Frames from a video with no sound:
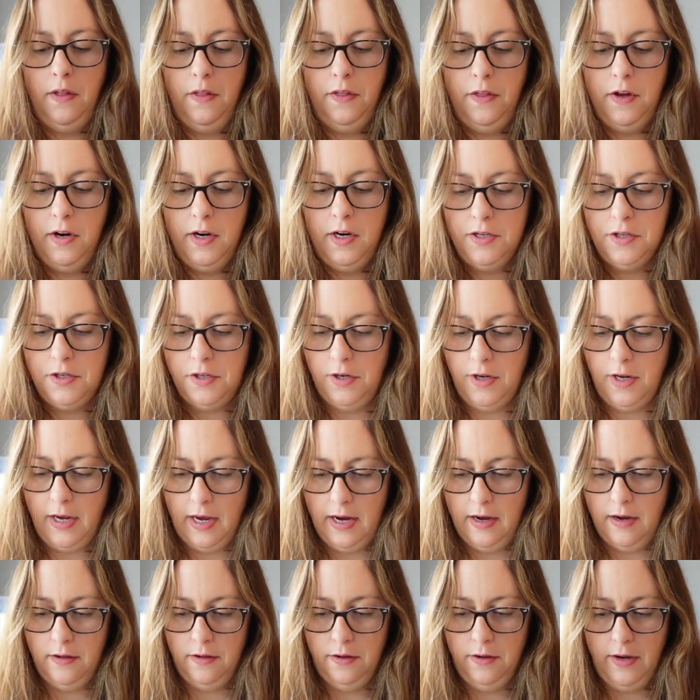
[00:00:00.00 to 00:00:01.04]
32
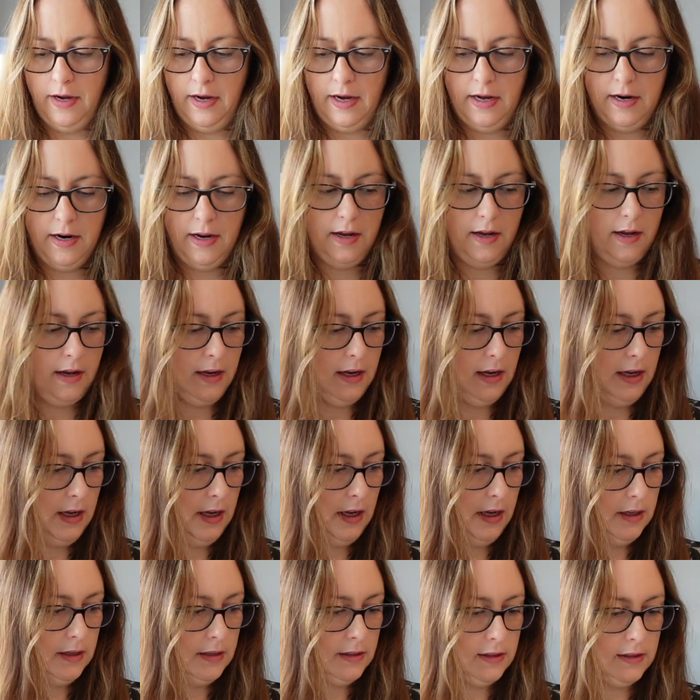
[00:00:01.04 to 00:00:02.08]
count Lugana.
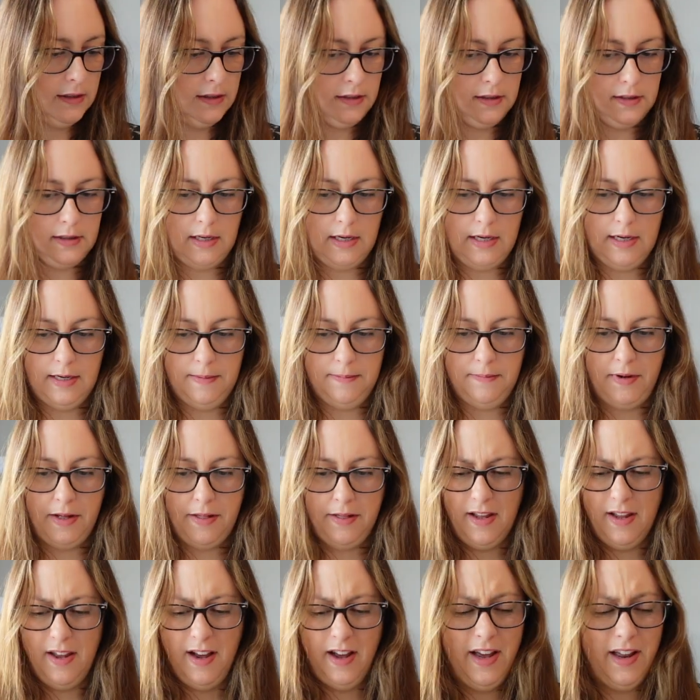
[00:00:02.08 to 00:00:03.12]
It's, I
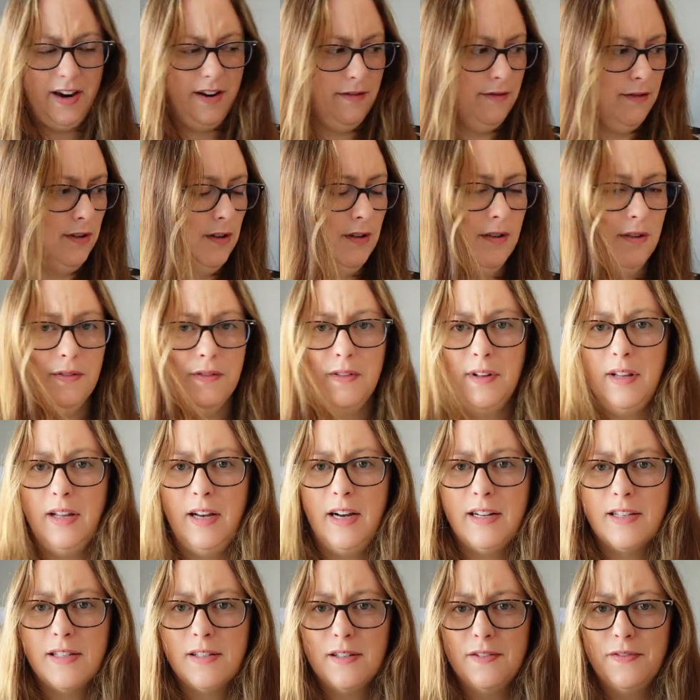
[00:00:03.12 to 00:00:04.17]
think I had it wrong the
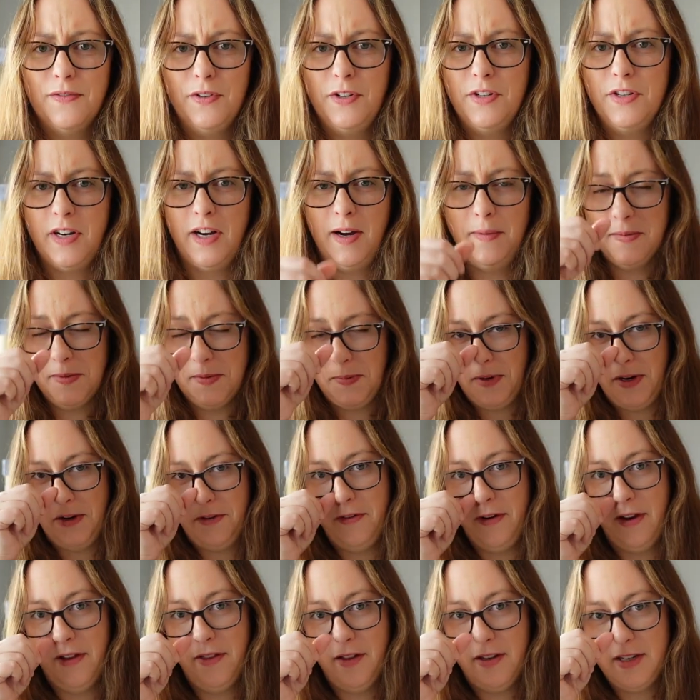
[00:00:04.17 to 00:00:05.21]
last few times, but I
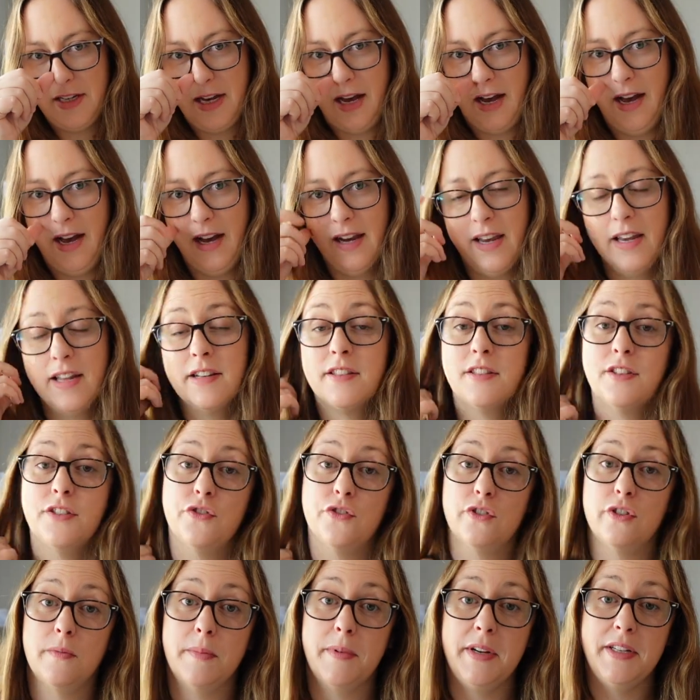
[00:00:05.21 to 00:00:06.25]
found the tag. It's
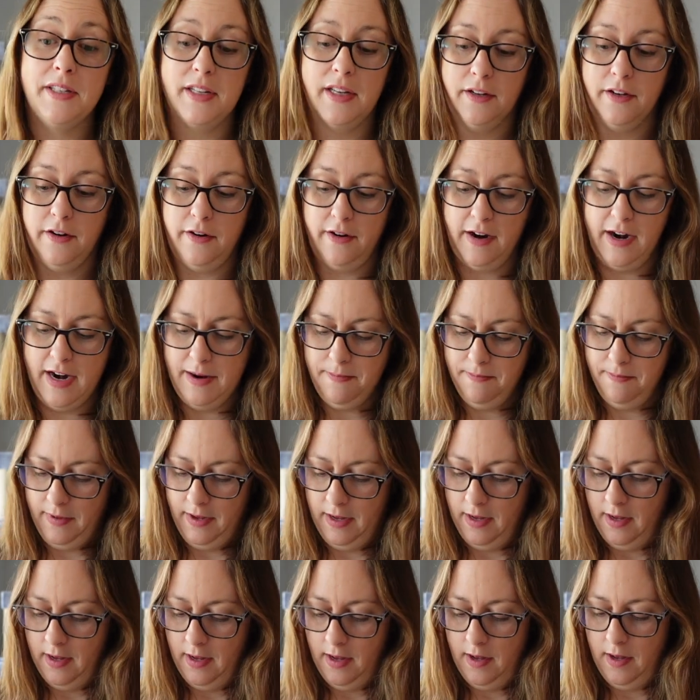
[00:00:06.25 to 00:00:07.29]
Strawberries and Cream
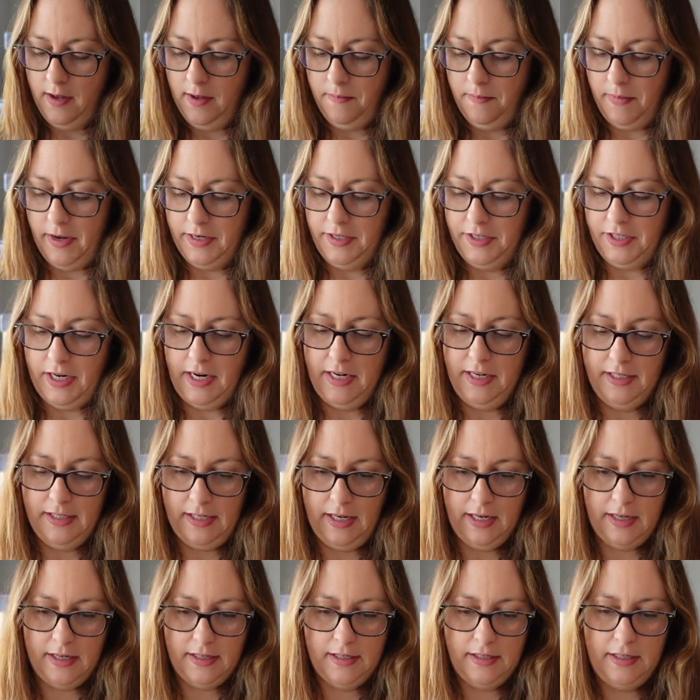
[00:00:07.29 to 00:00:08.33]
by Jay's
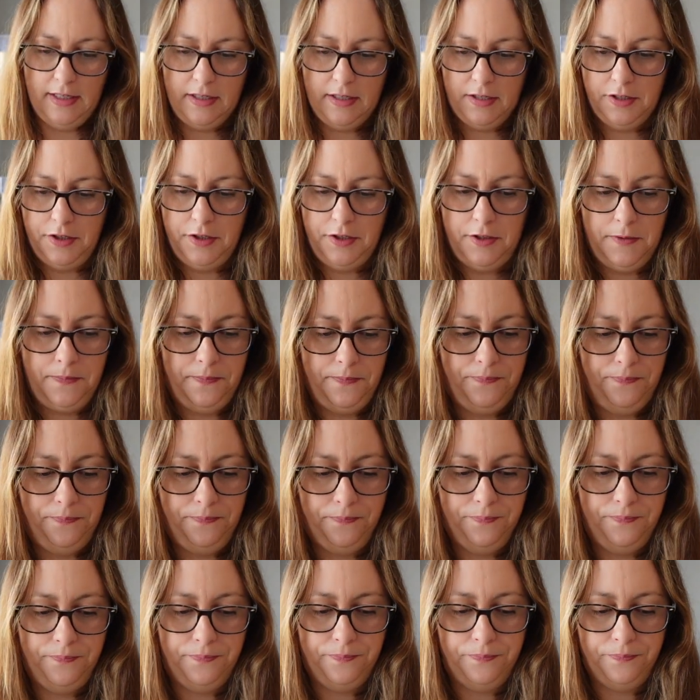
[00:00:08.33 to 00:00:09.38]
X Stitch.
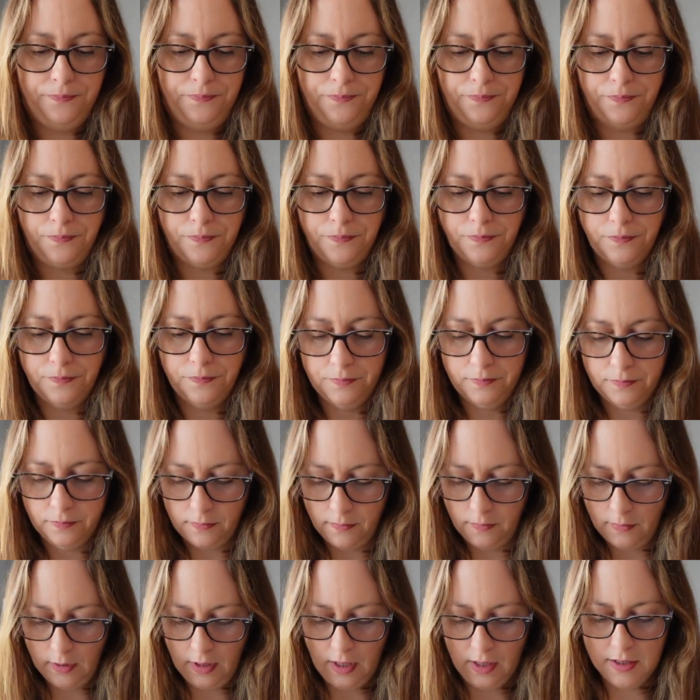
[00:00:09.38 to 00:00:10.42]

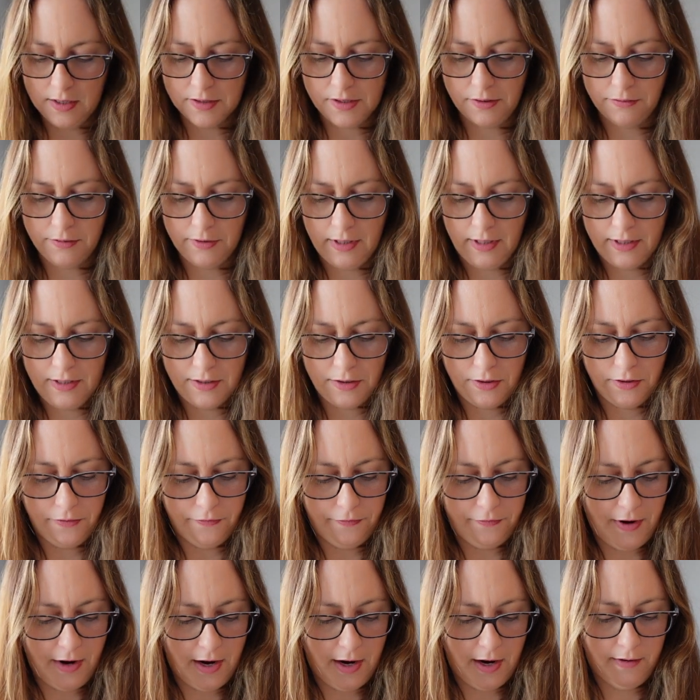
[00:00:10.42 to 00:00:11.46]
And it's a really sort of
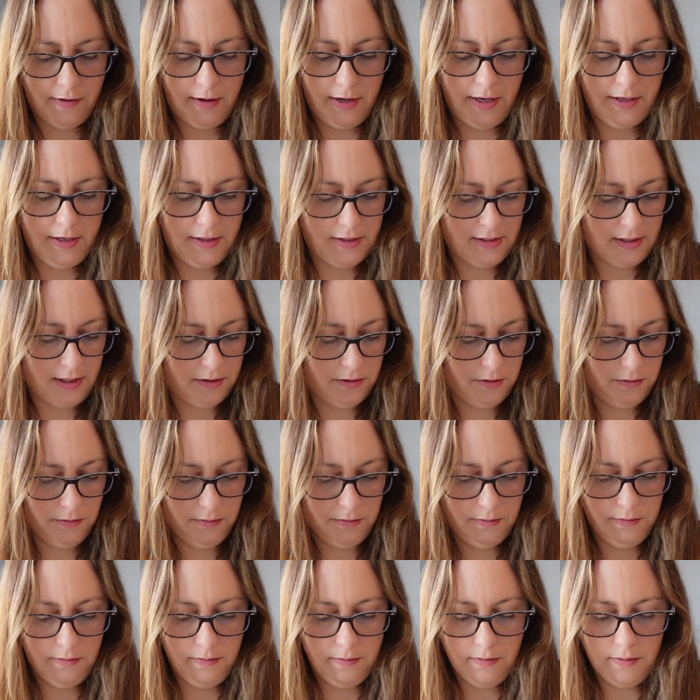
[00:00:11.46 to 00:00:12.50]
very
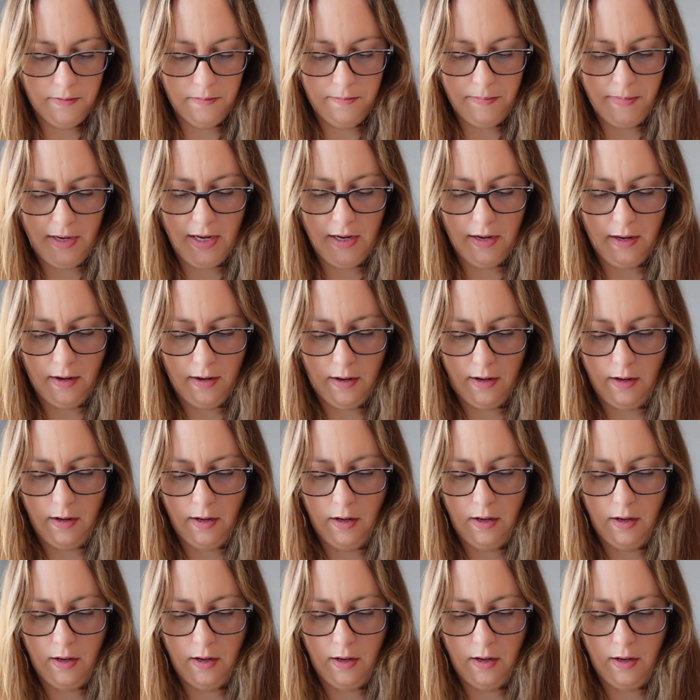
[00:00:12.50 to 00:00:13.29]
subtle pink.